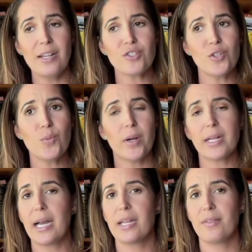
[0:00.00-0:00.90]
And so you want
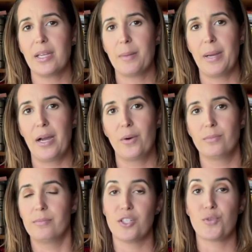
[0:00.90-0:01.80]
to kind of think
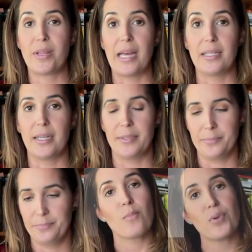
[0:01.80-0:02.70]
about to tread that line.
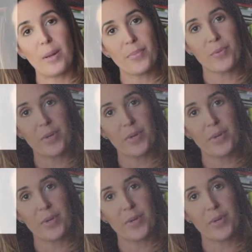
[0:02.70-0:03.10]
Prompt